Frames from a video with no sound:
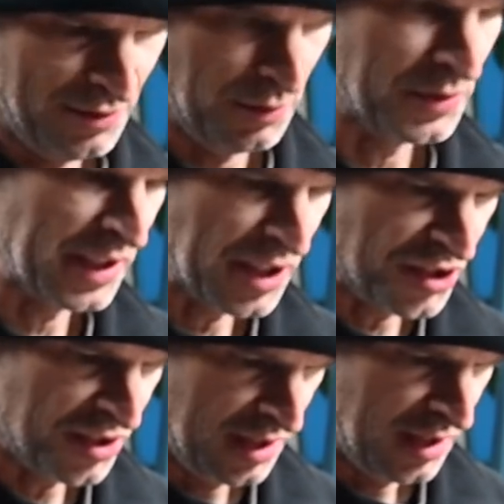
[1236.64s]
or
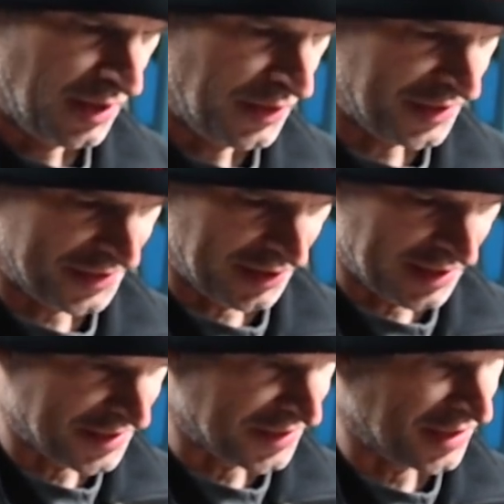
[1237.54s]
done-ish. This side
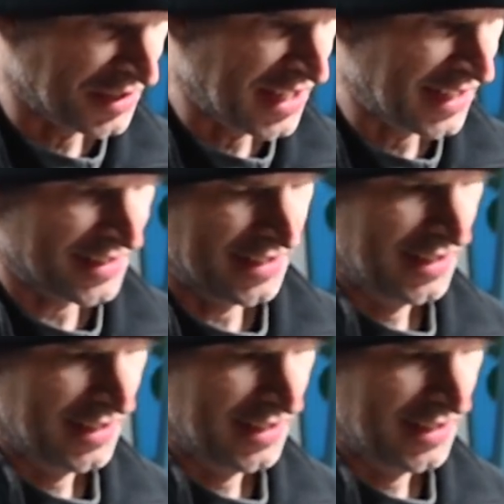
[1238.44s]
isn't done yet.